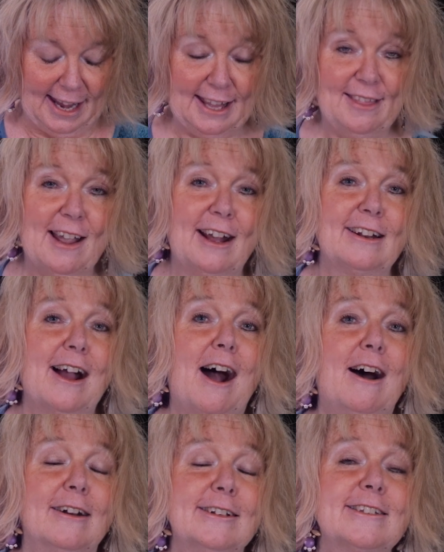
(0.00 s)
In that
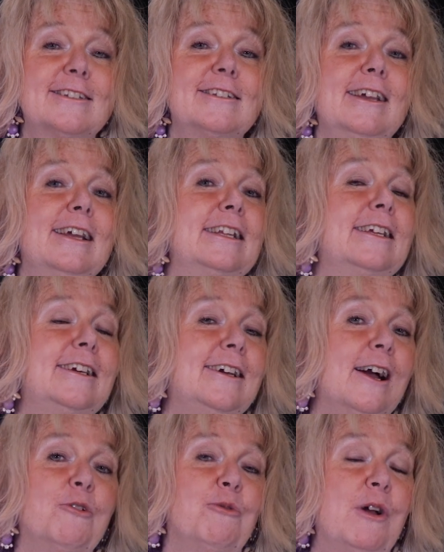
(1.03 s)
honest and
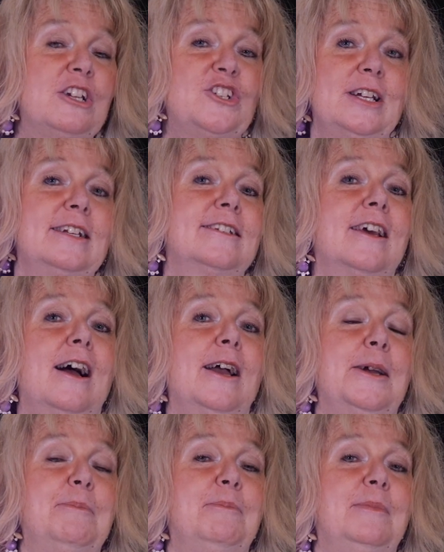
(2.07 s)
gut-wrenching
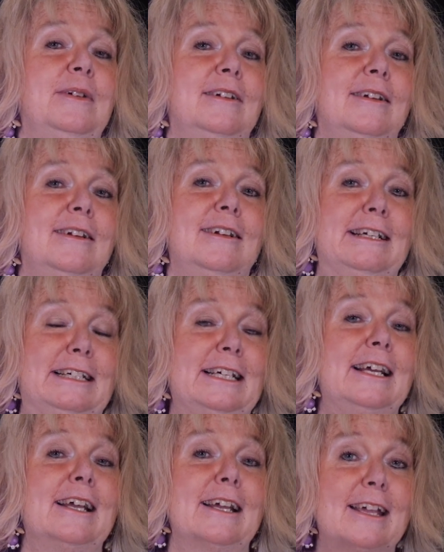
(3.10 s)
time,
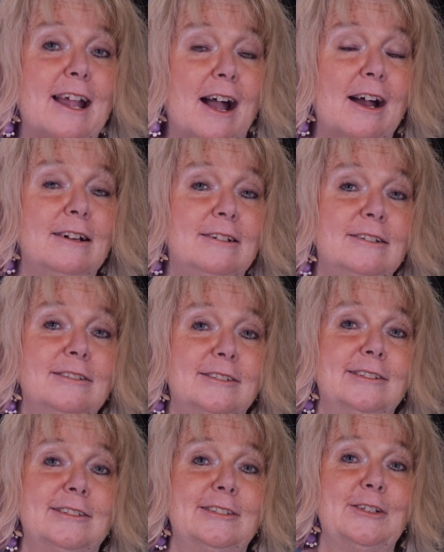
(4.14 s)
God
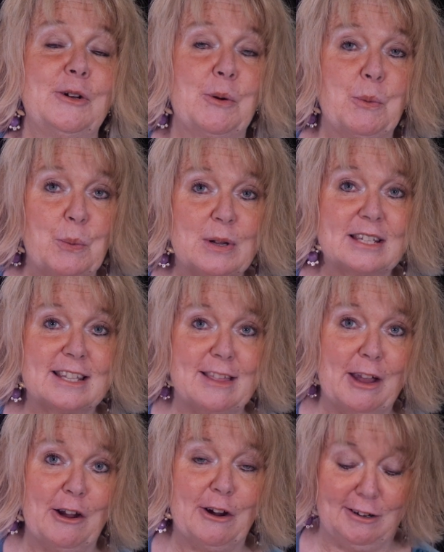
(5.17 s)
was
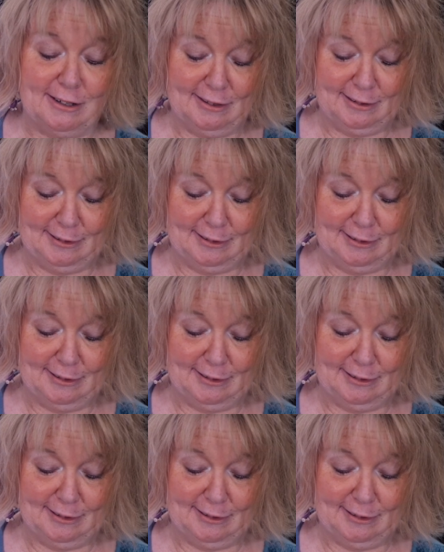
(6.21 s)
there.